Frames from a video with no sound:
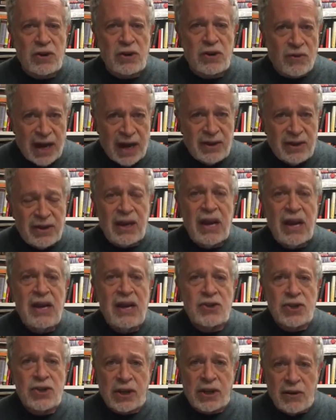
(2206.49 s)
to direct the
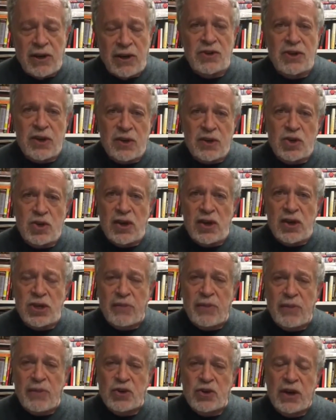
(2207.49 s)
Securities and Exchange
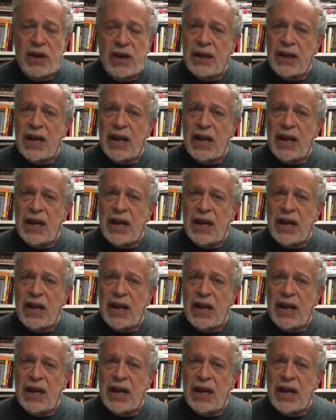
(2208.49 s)
Commission.